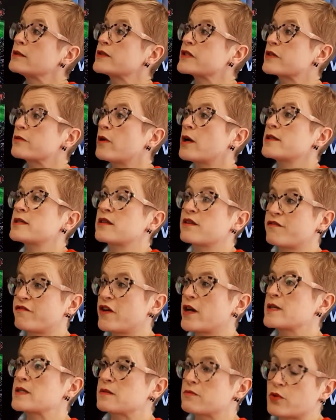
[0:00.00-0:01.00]
to answer the
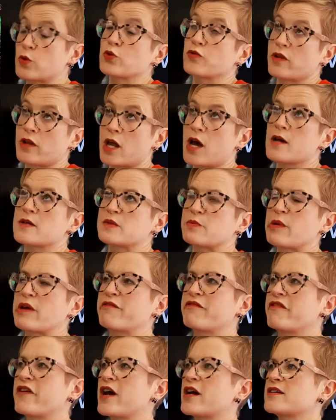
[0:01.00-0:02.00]
first or the last
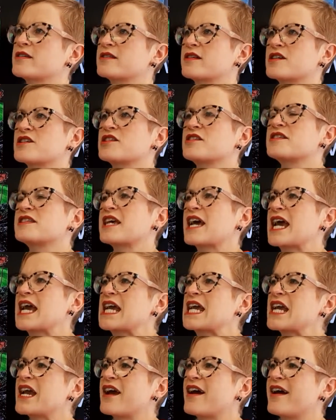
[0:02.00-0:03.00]
bit first, I should
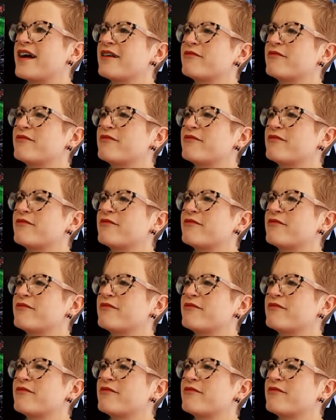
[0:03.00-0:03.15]
say.